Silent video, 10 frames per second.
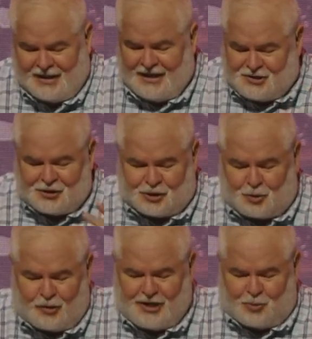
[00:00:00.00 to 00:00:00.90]
is that the
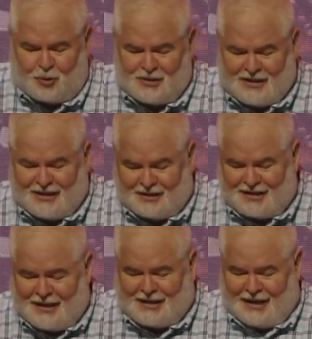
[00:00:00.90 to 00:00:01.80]
Greek word
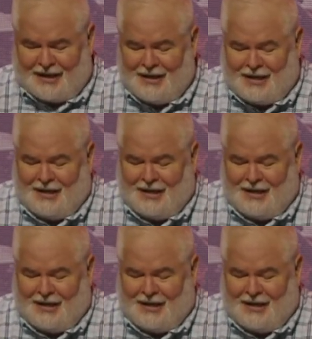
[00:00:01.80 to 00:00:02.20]
diatheke